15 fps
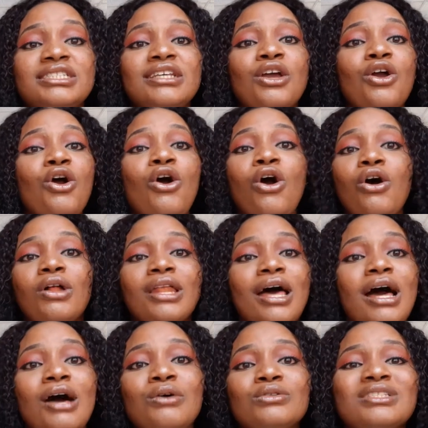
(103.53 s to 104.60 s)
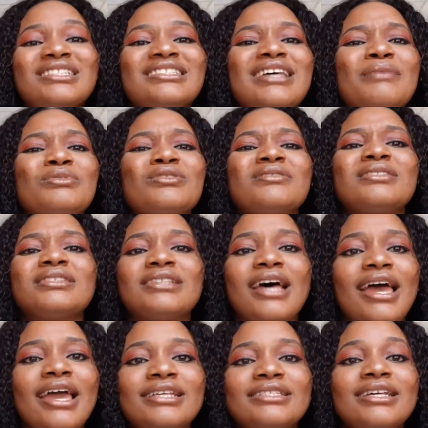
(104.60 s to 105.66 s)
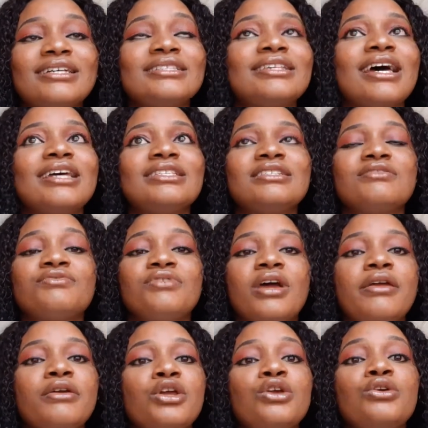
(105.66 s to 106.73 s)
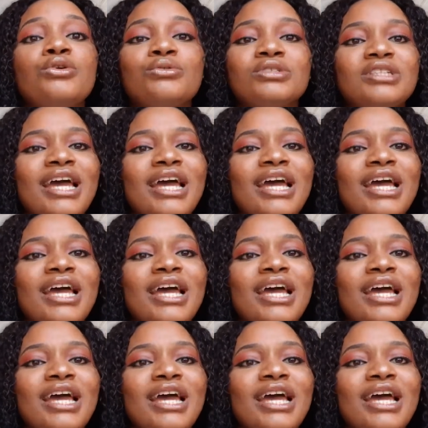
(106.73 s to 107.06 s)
They go all out in terms of size. Their size is very huge.